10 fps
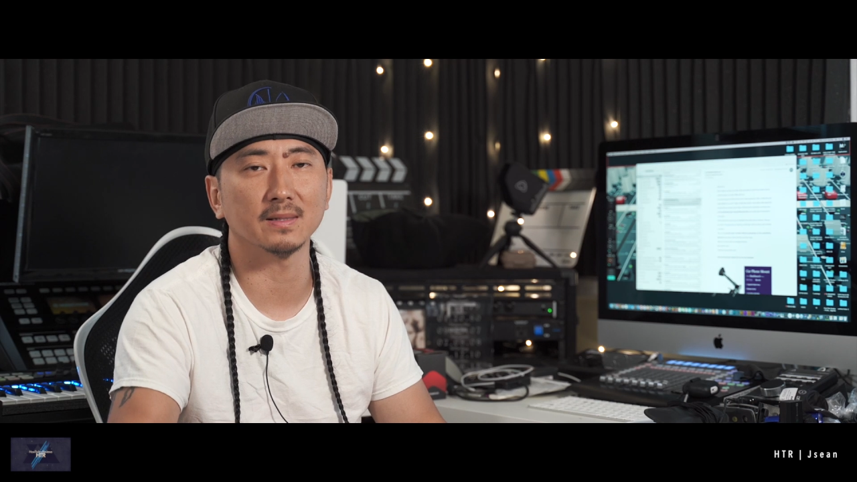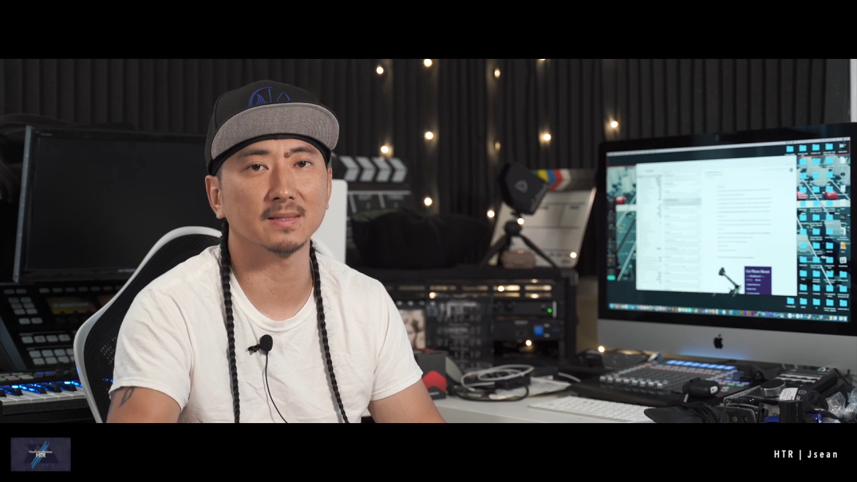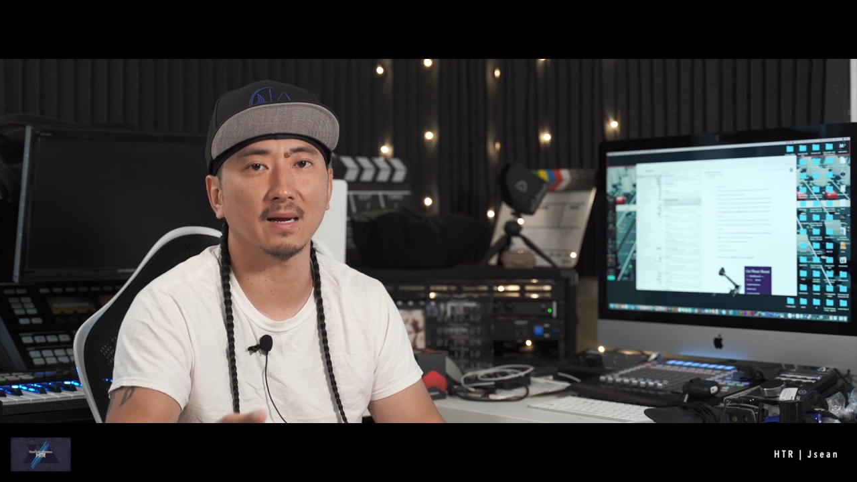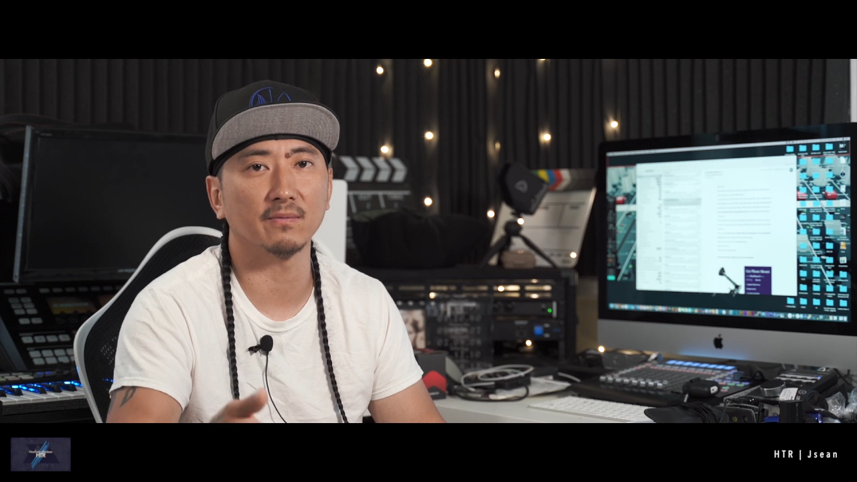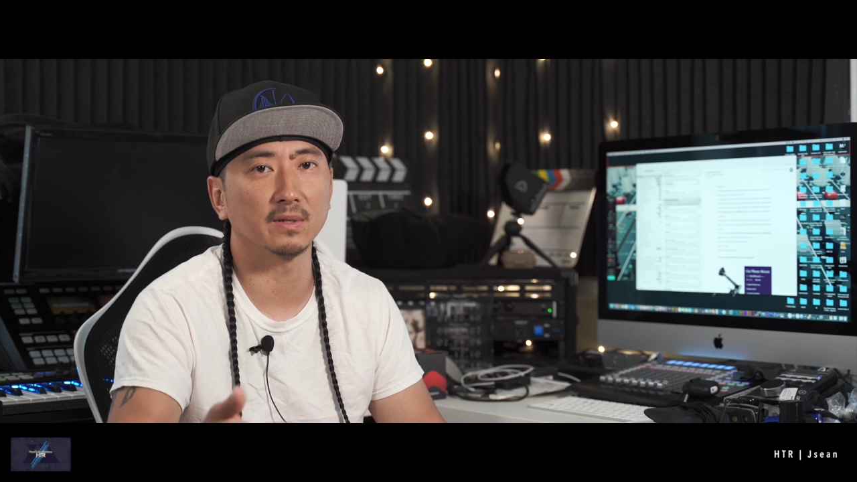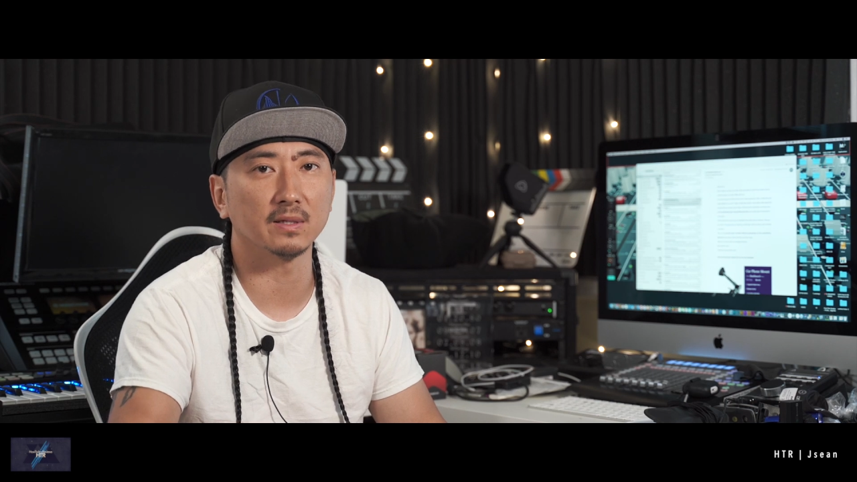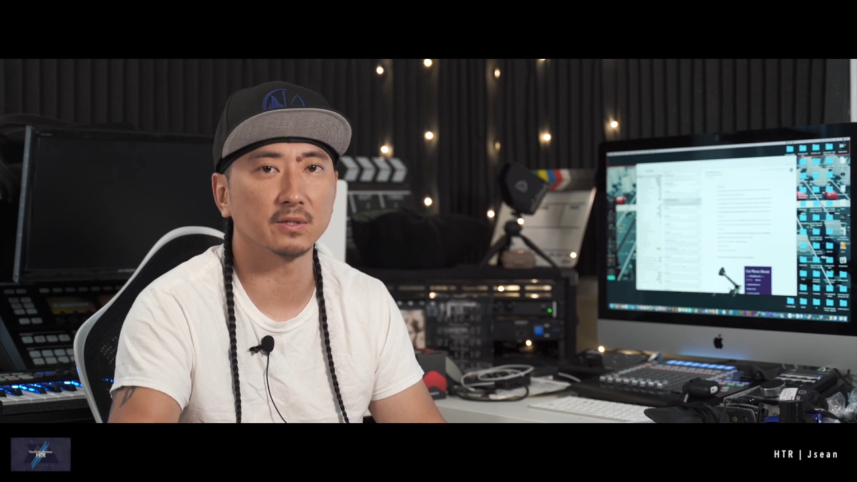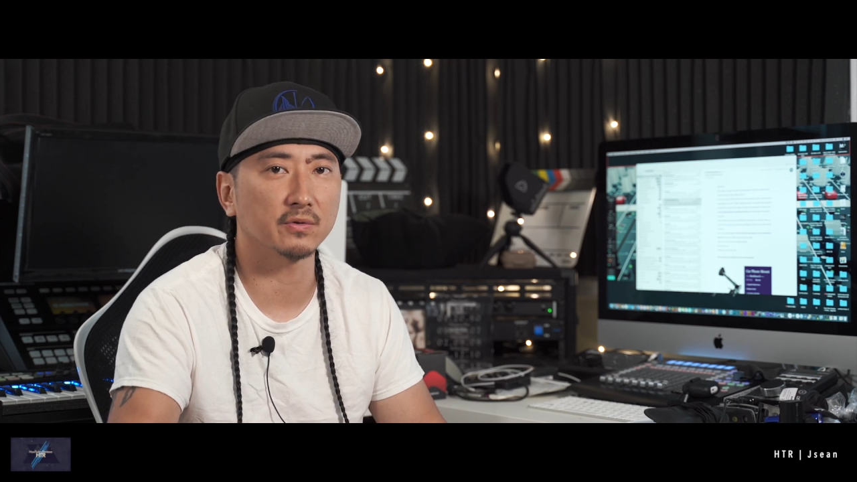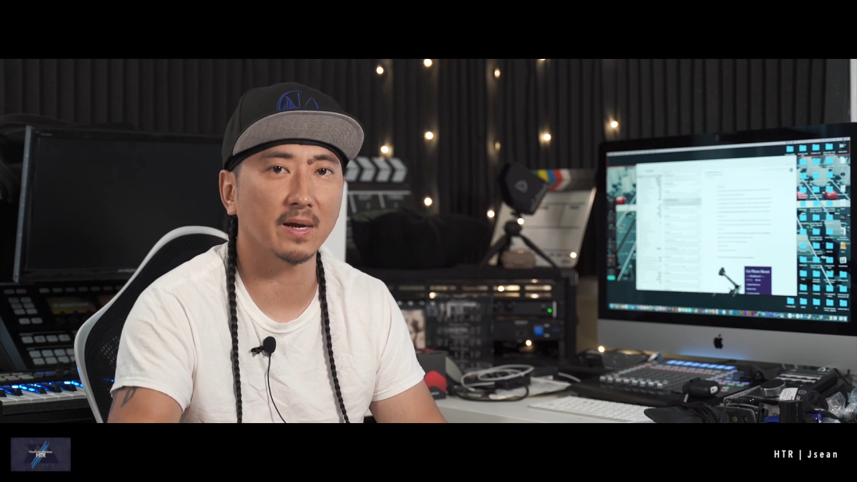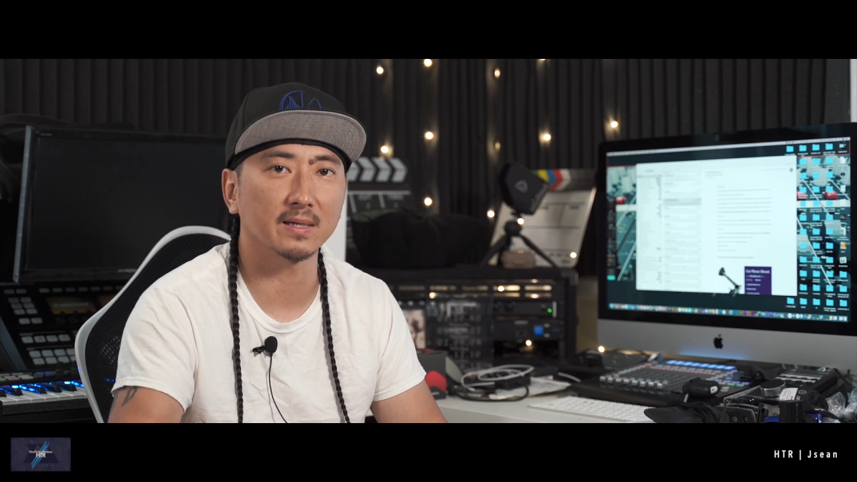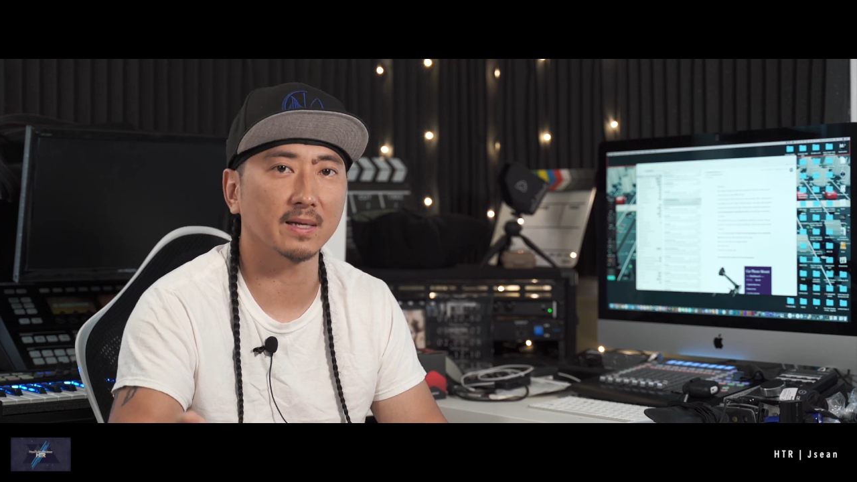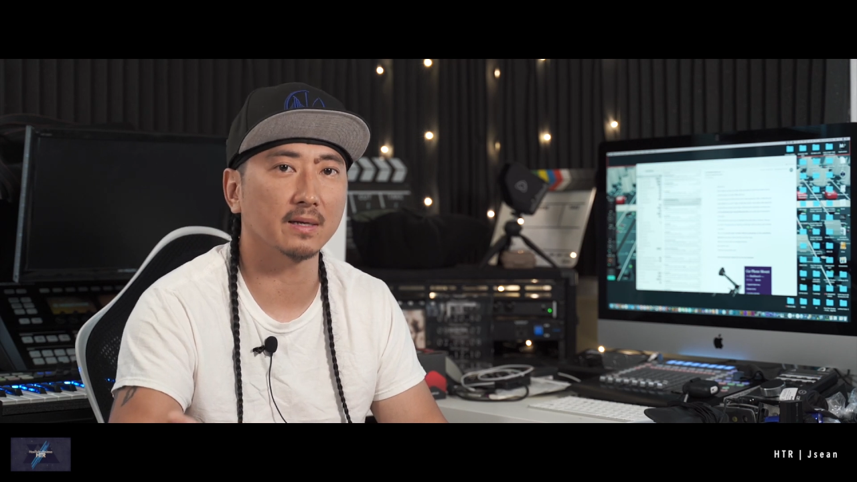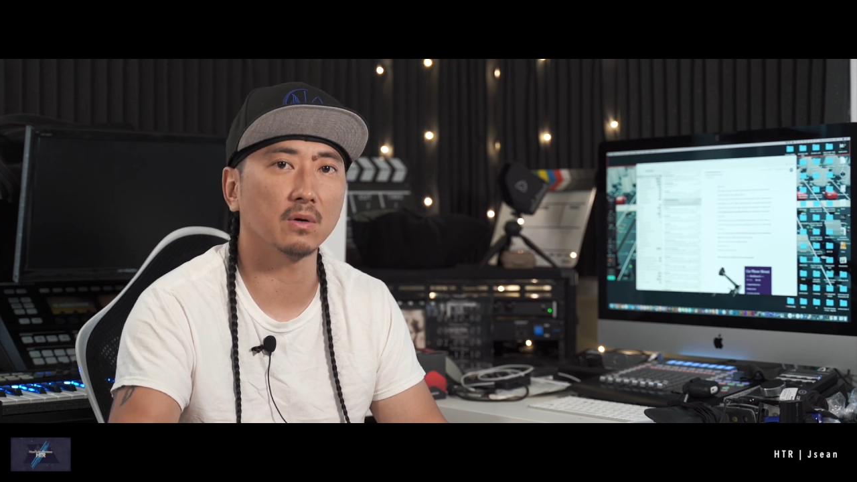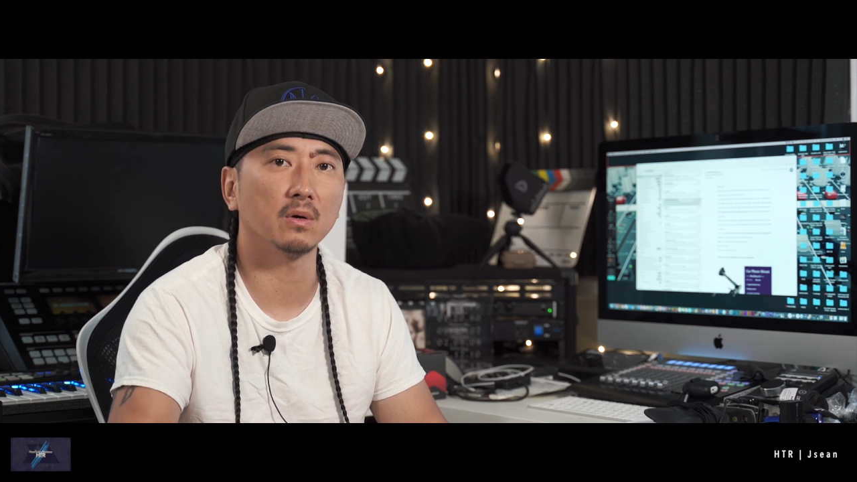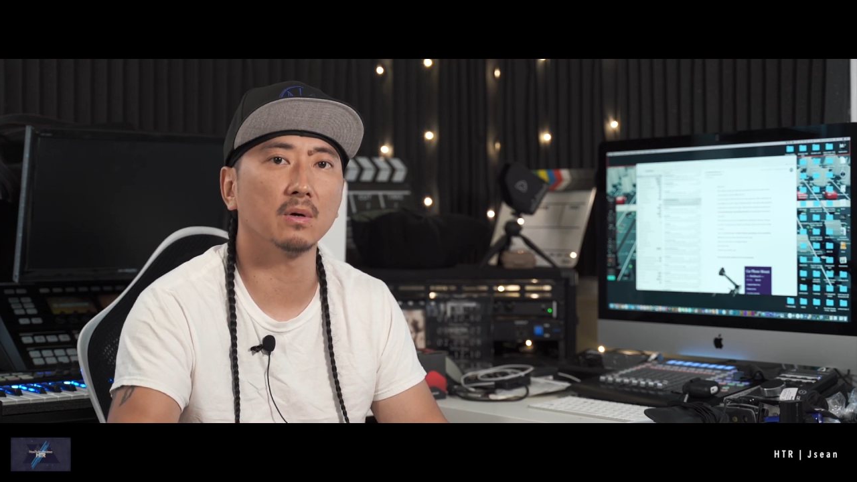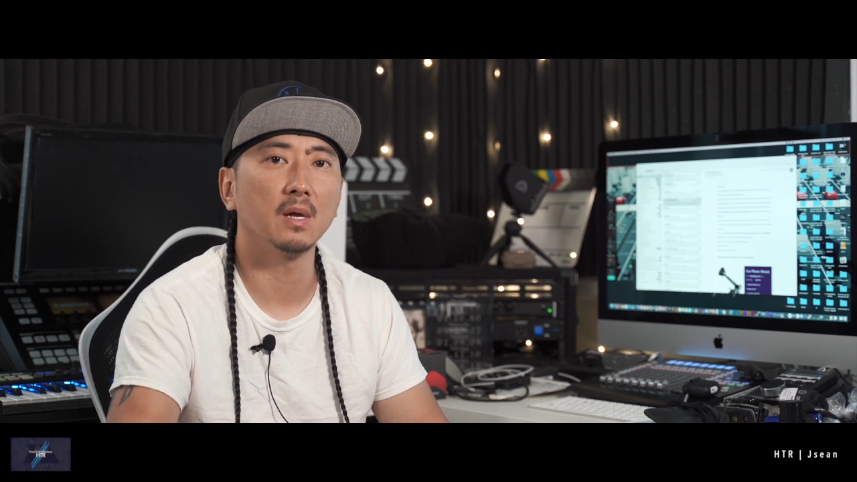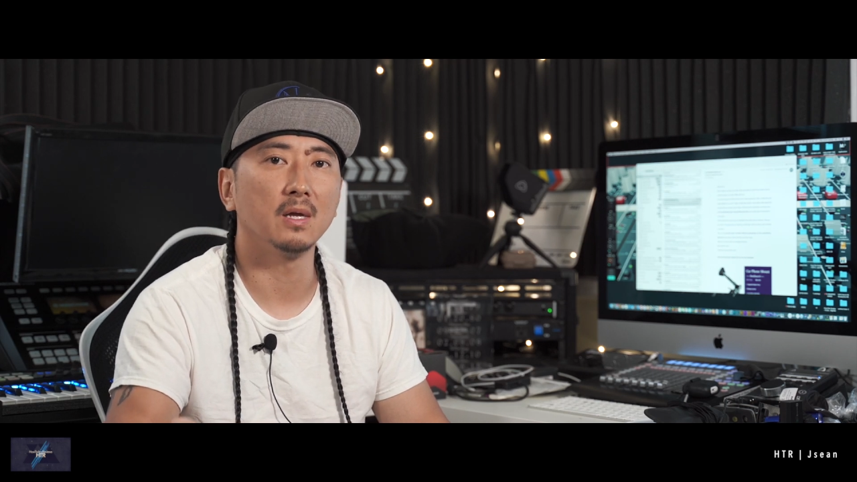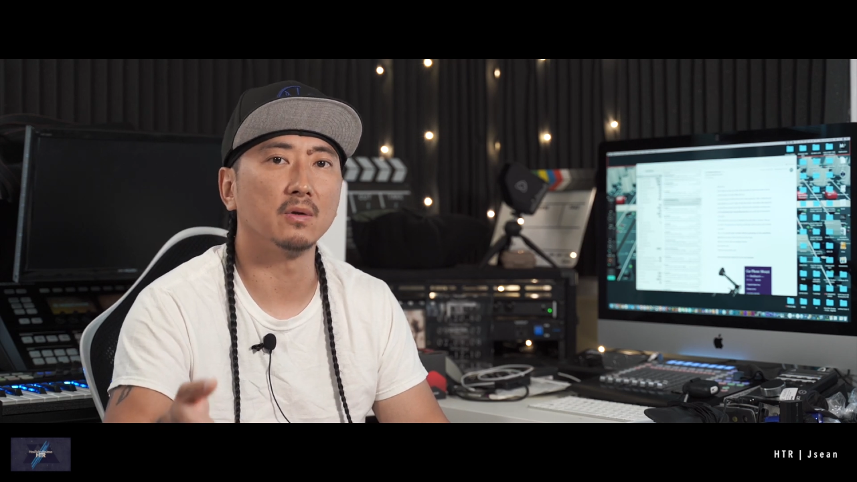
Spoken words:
It's not really distracting at all.